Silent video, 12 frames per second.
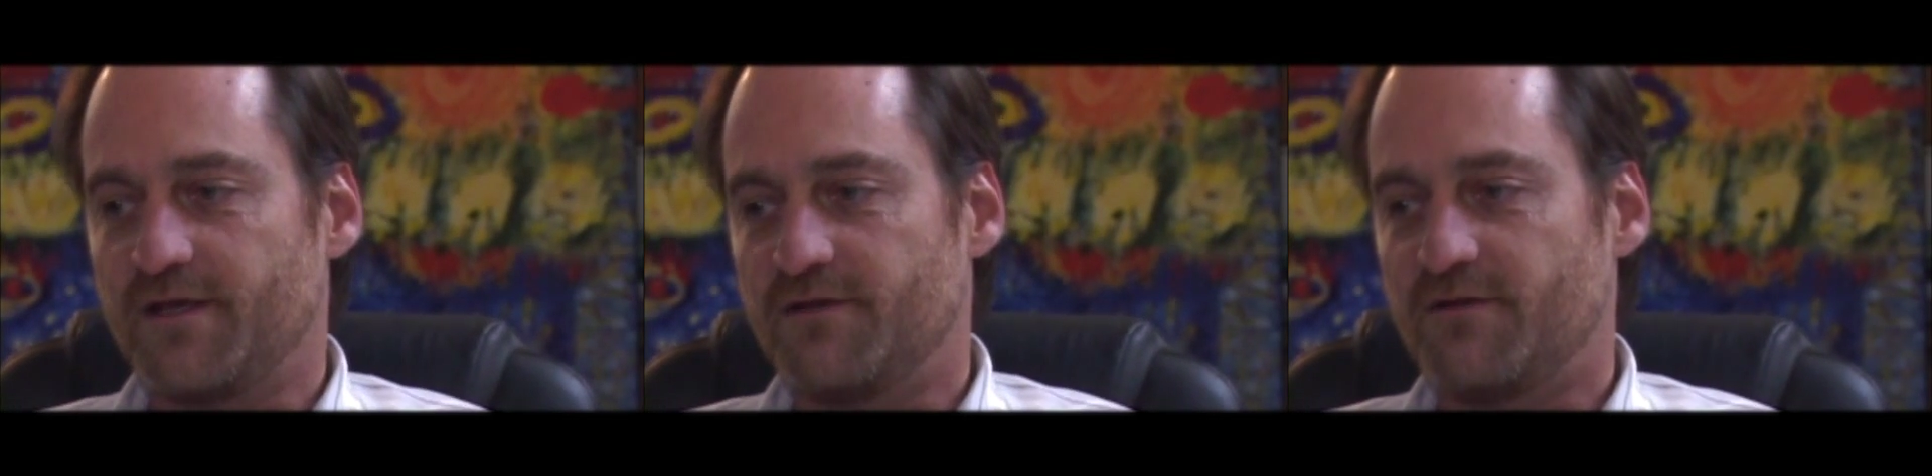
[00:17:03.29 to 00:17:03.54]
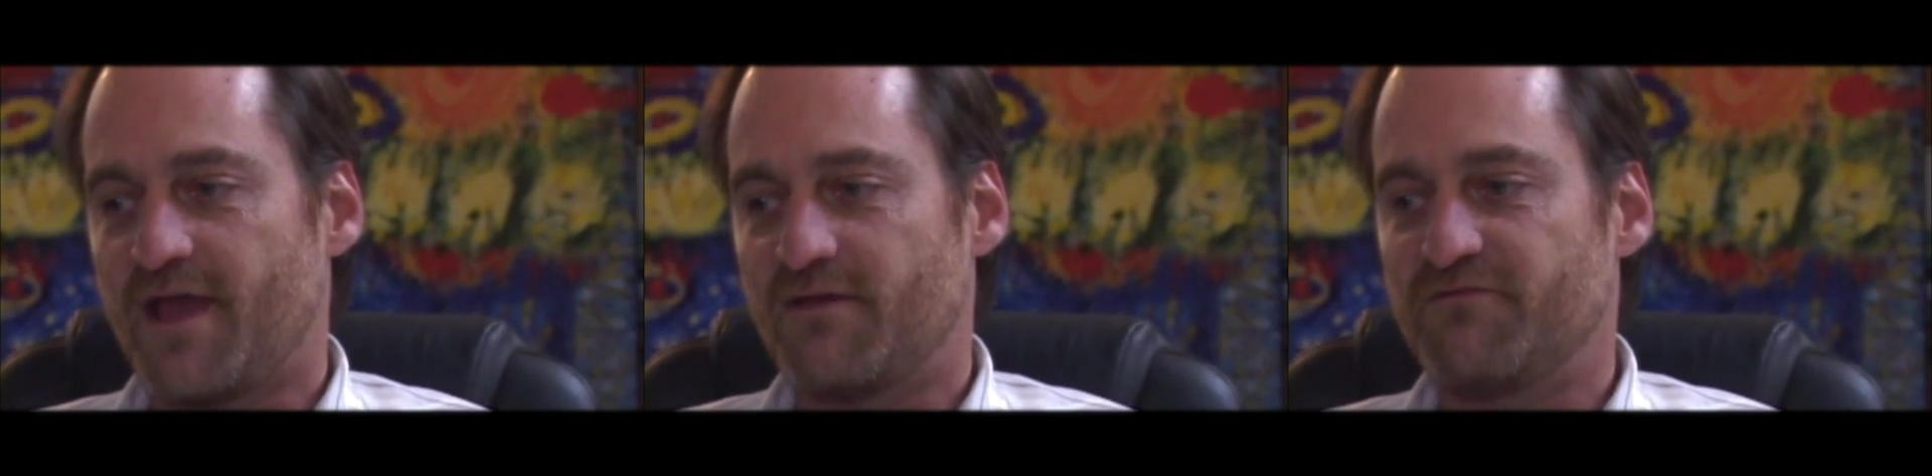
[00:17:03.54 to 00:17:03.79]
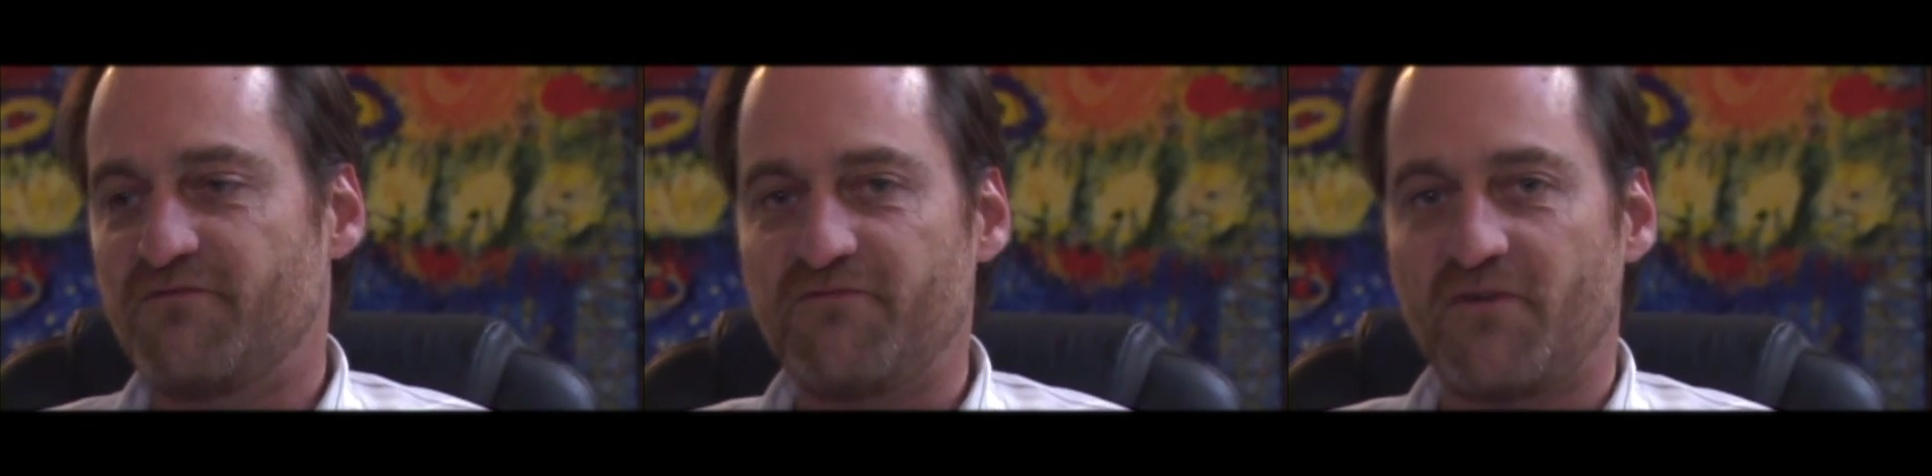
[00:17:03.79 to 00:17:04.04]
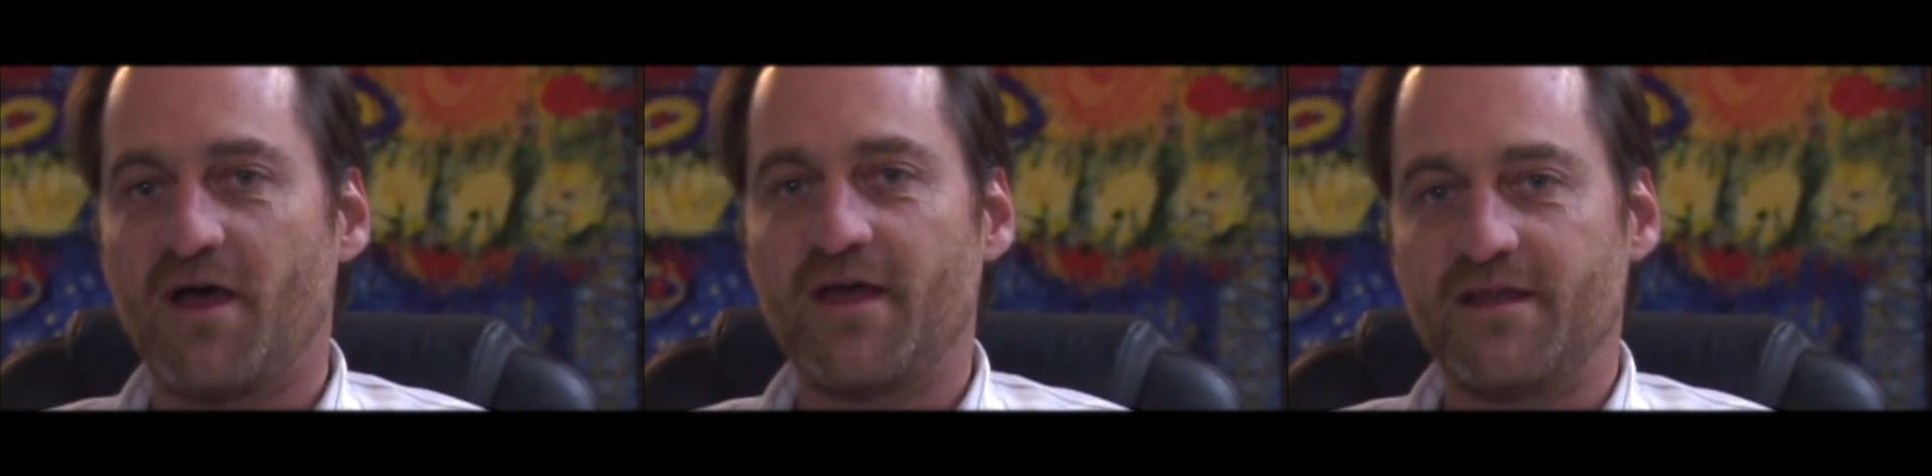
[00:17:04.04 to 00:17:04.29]
and
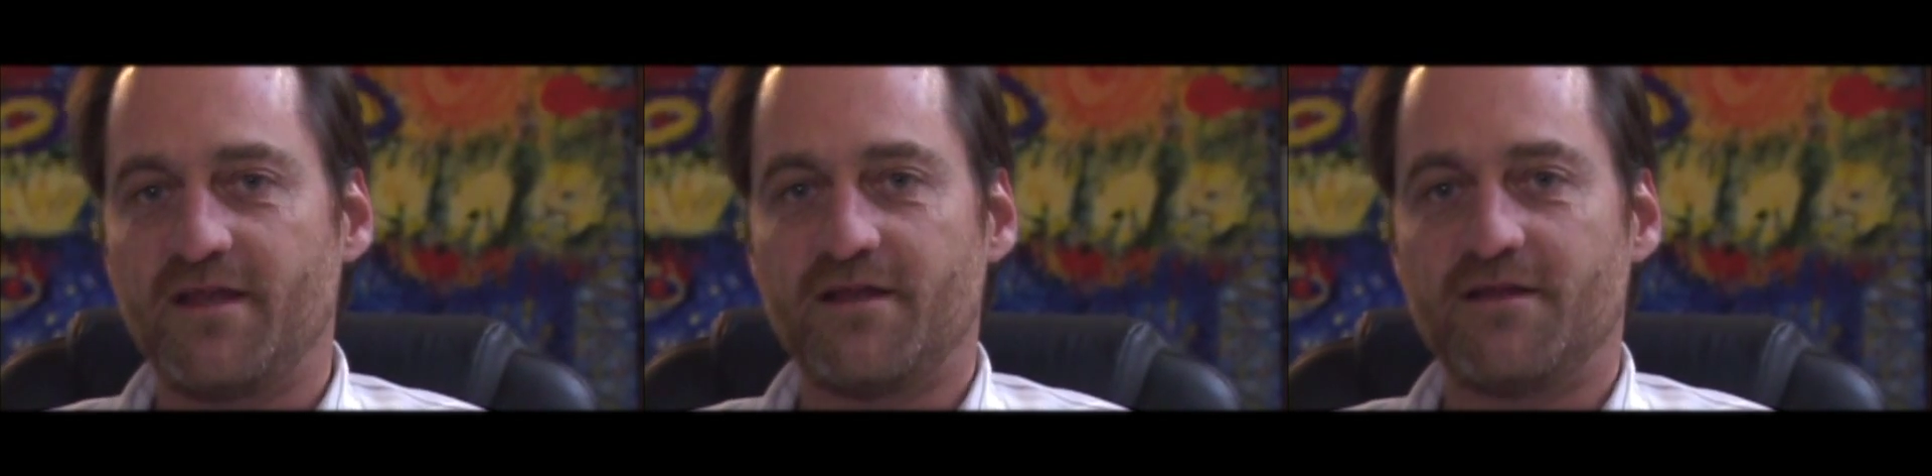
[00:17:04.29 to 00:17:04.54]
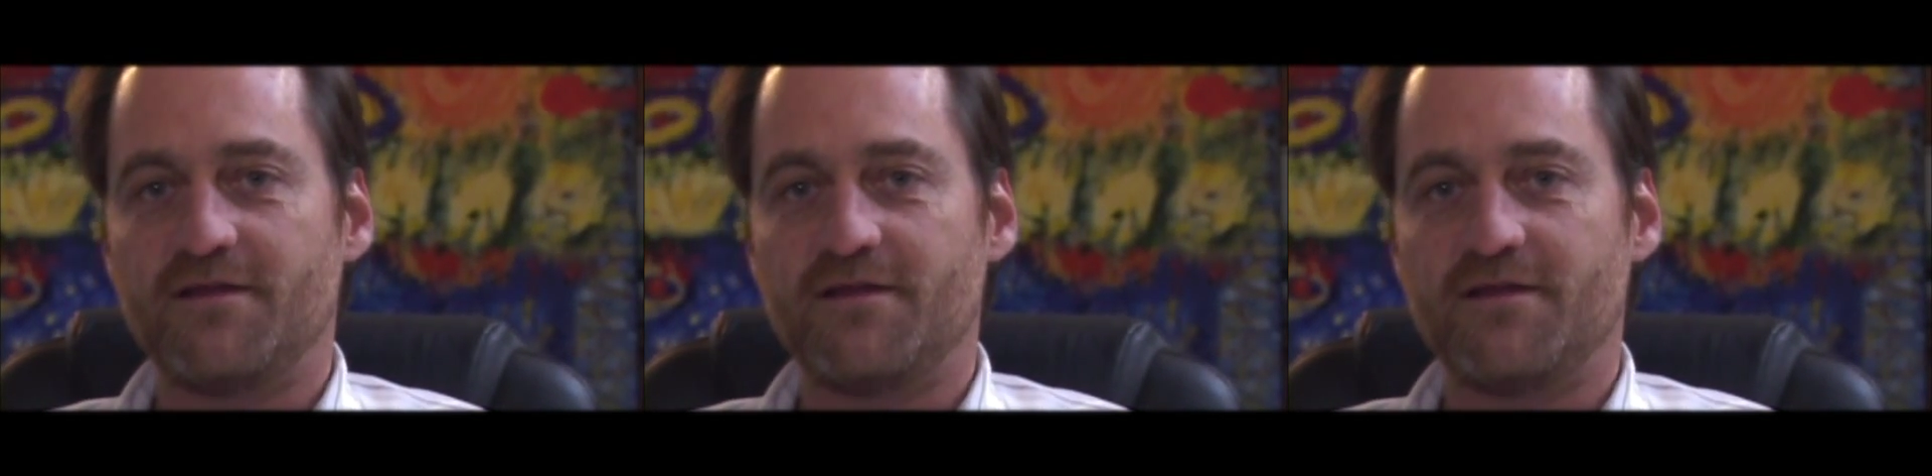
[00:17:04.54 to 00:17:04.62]
fun